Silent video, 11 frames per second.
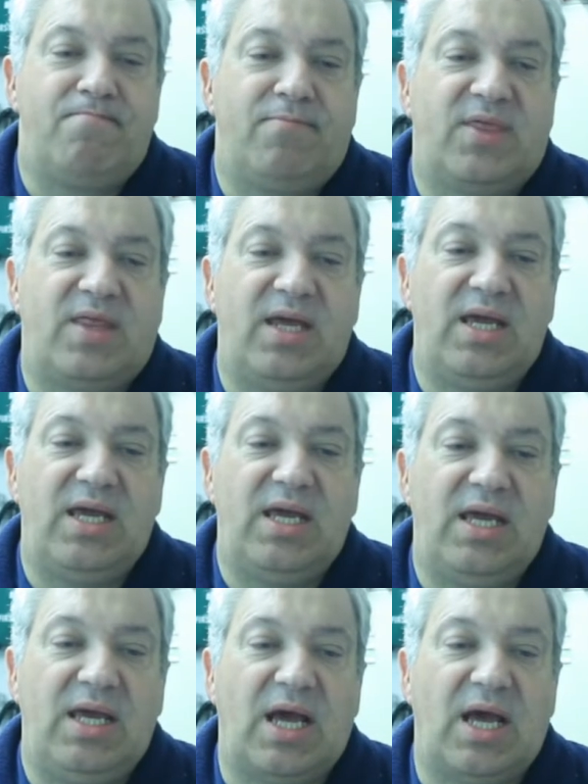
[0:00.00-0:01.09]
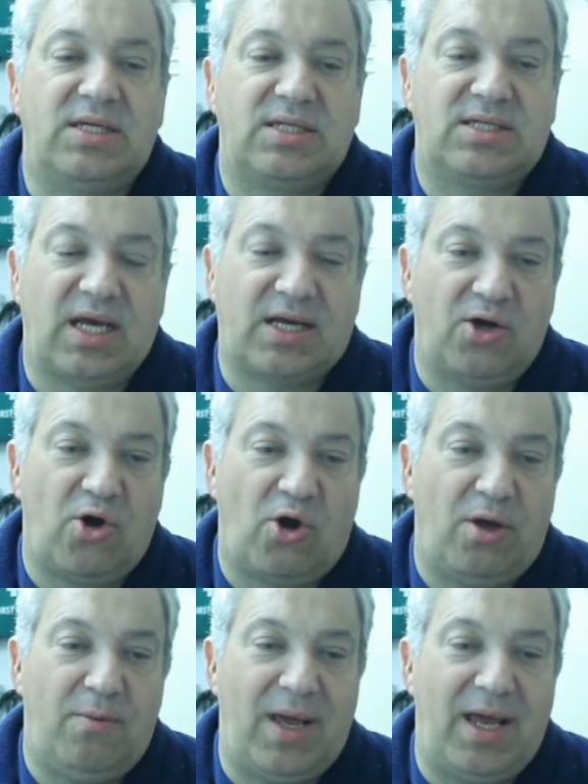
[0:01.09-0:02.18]
The second
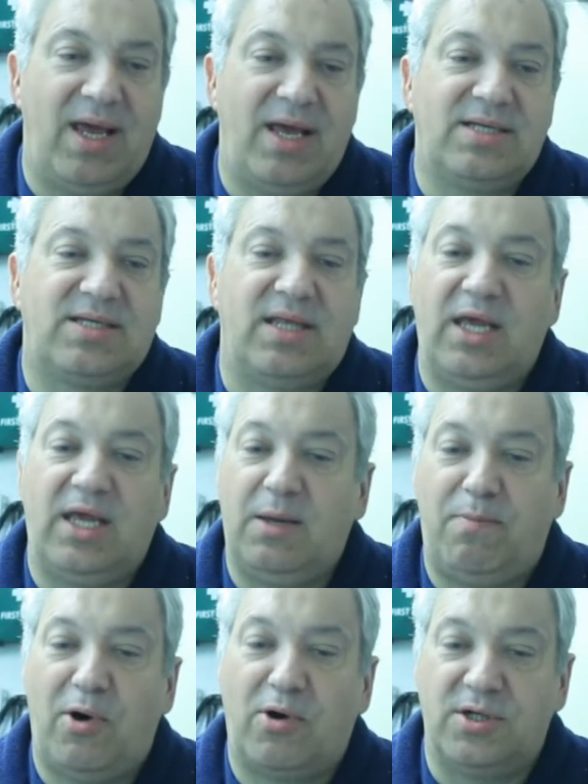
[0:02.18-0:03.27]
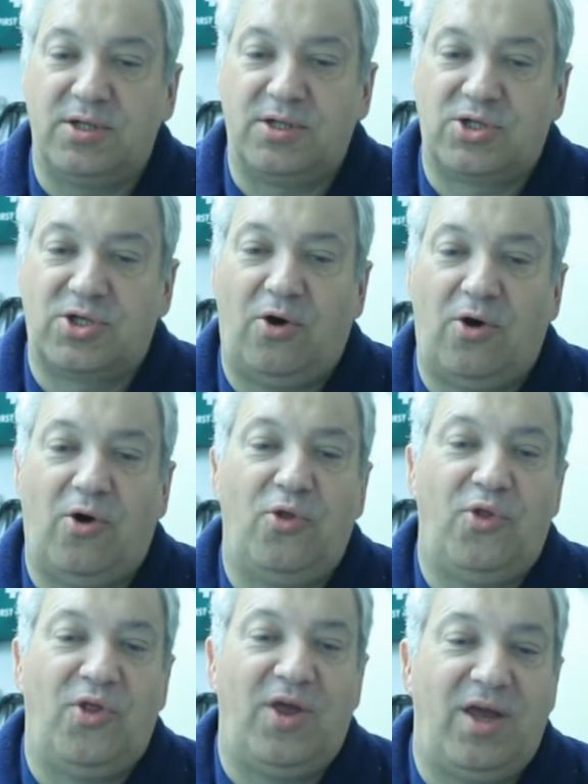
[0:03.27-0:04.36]
column is the pockets
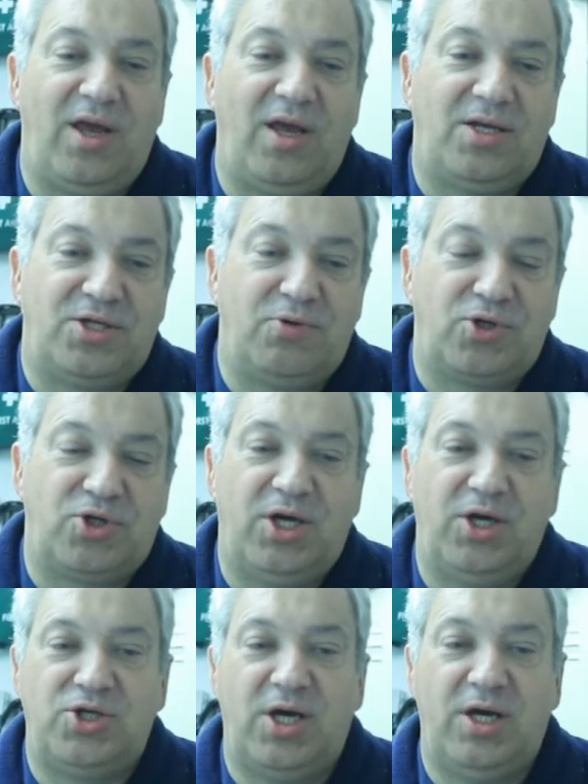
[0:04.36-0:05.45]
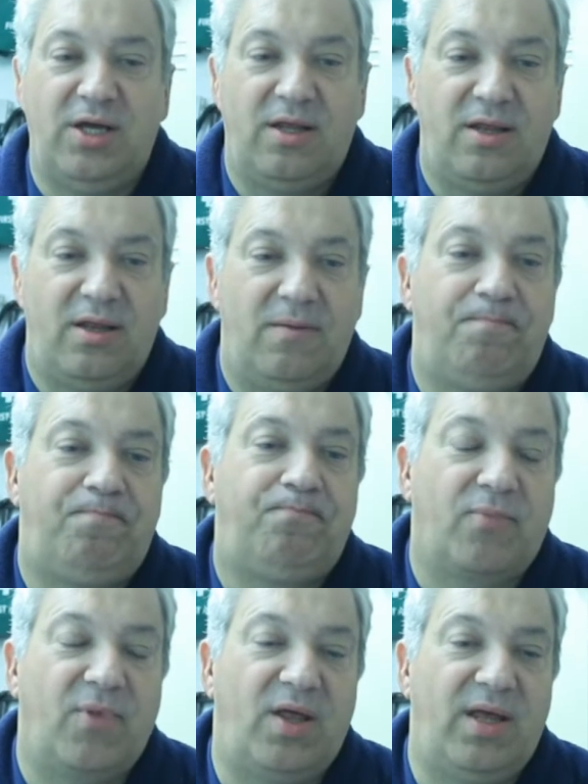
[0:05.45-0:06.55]
on the tool changer,
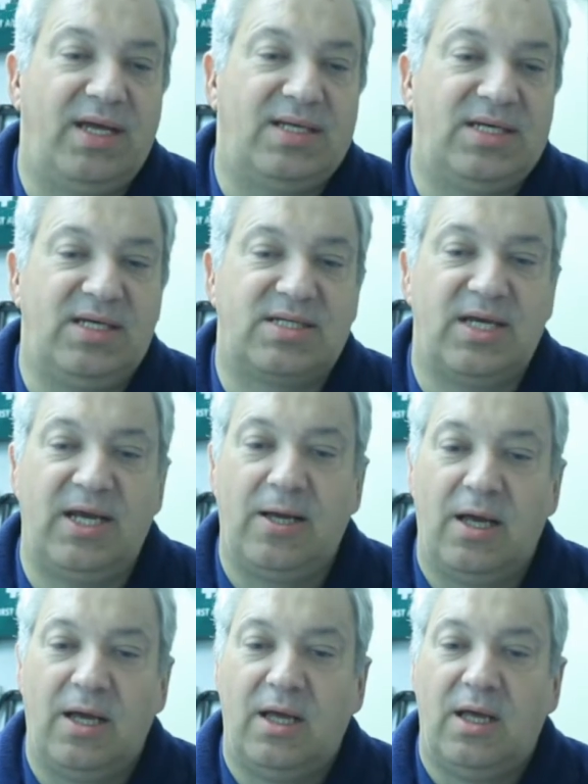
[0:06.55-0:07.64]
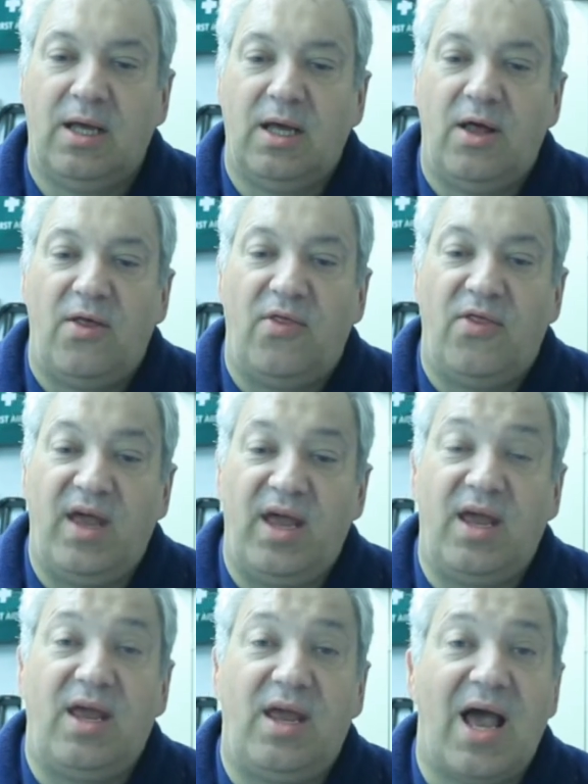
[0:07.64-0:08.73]
the ATC.
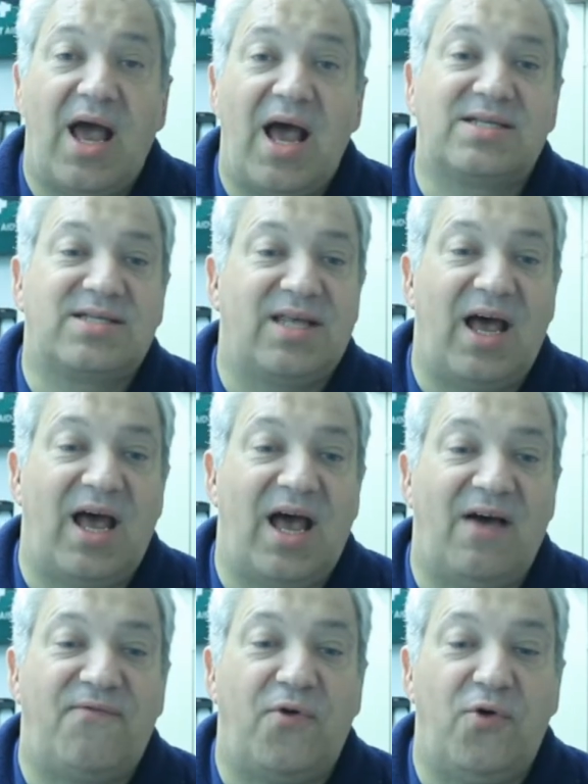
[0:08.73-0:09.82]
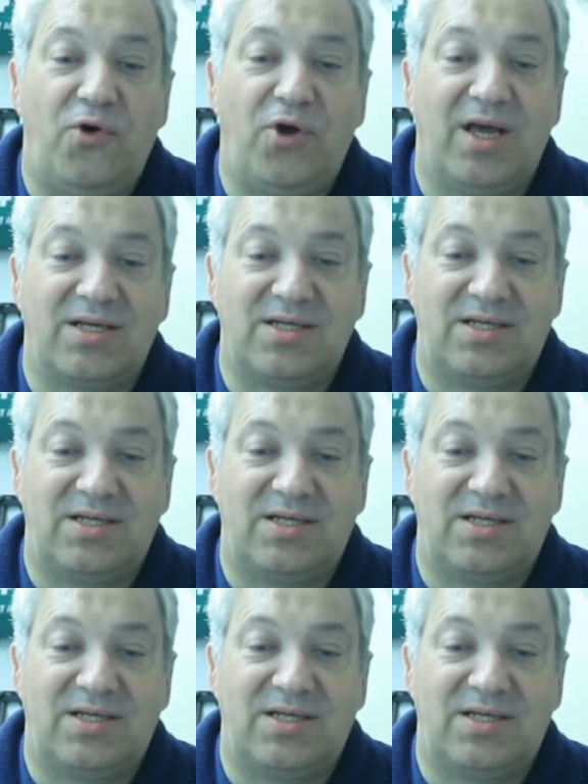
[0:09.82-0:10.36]
The Haas that I have only has a